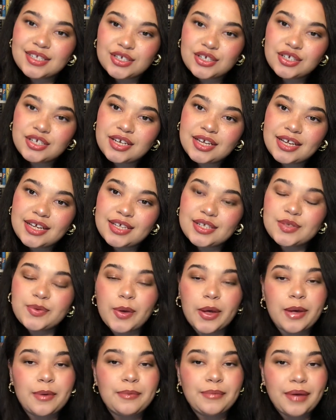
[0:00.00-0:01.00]
it's Shanice.
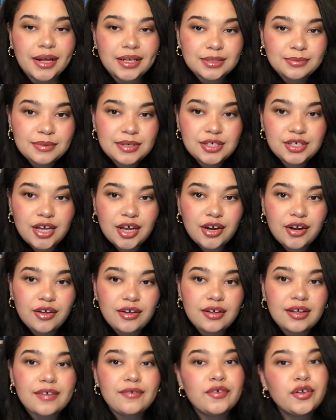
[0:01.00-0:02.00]
Welcome back to my
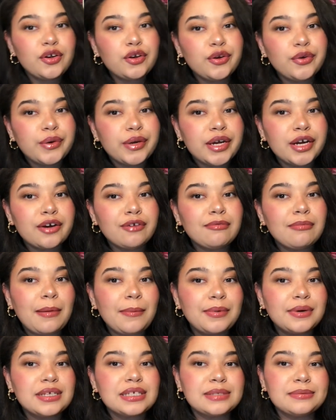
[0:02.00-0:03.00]
channel. If you're new here,
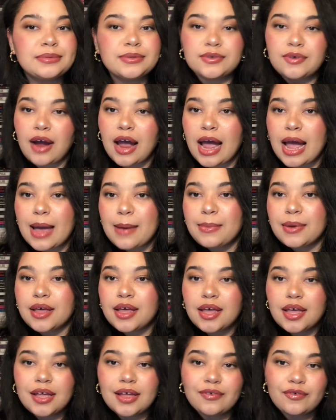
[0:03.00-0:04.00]
remember to subscribe.
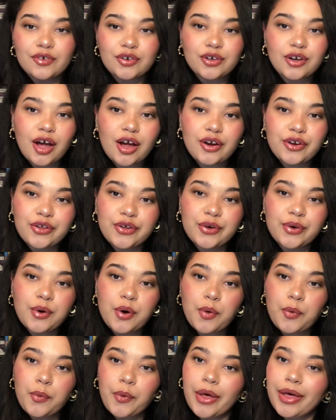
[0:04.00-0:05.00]
If you're not new,
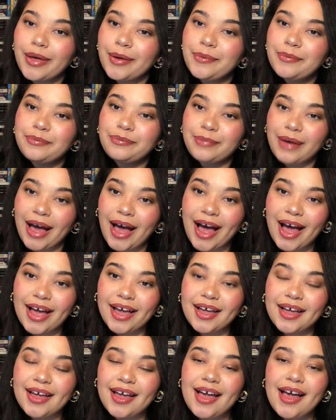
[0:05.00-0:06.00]
welcome
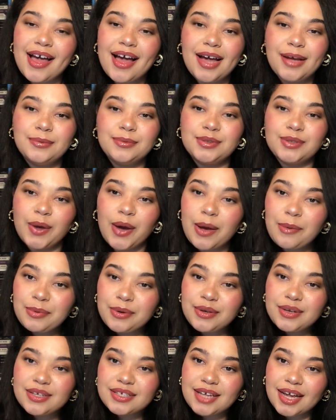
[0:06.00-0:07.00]
back. I'm so happy
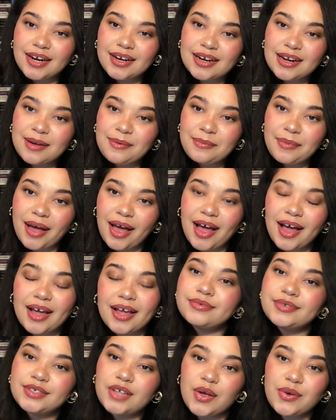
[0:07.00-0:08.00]
you decided to come back.
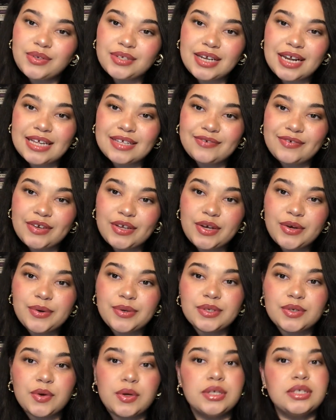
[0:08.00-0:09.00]
So today's video
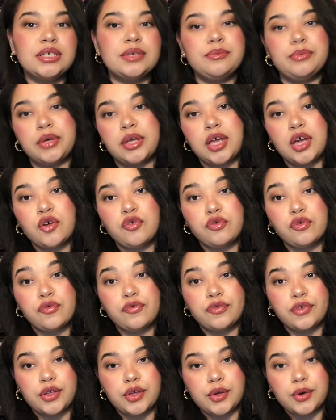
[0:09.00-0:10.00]
is going to be a
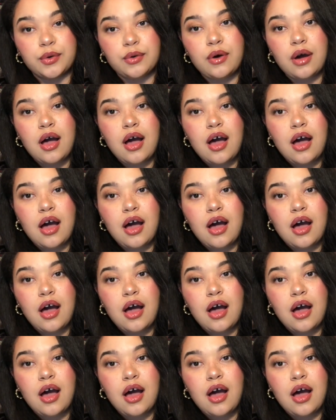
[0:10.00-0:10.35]
review